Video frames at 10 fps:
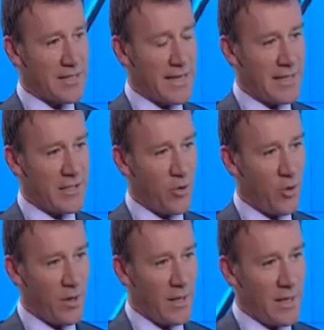in
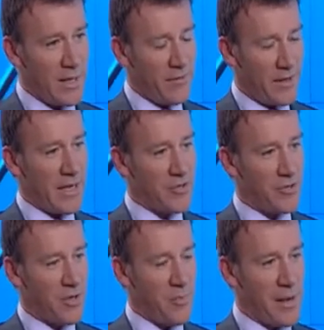your financial
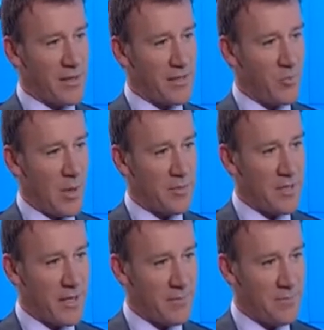comparison website?